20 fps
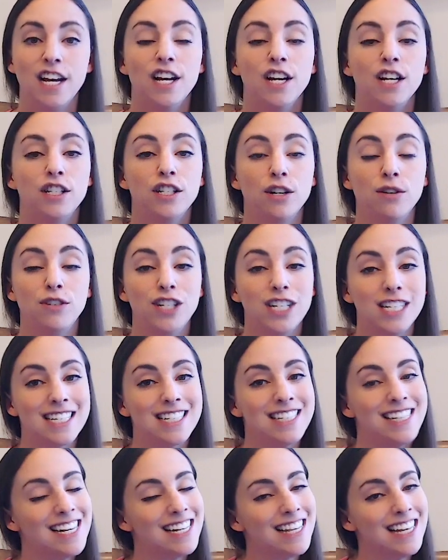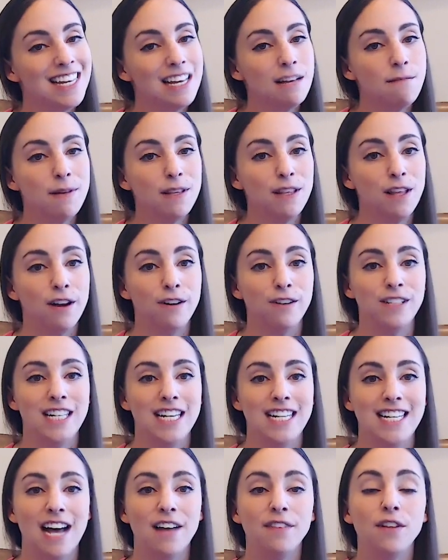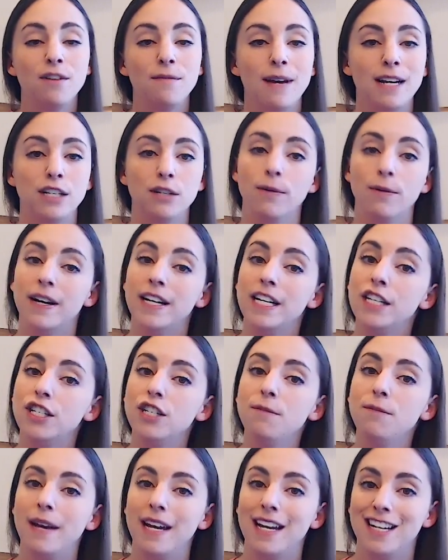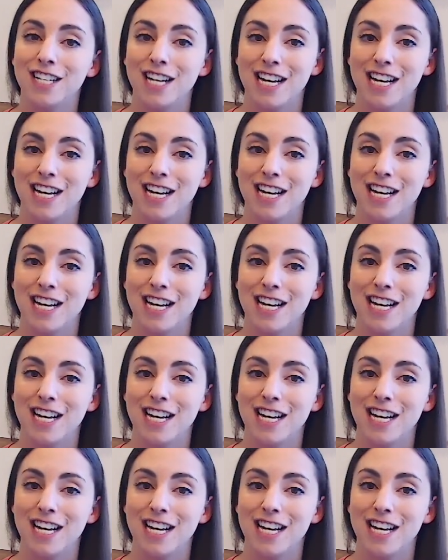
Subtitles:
So just click the link below to download my 22-page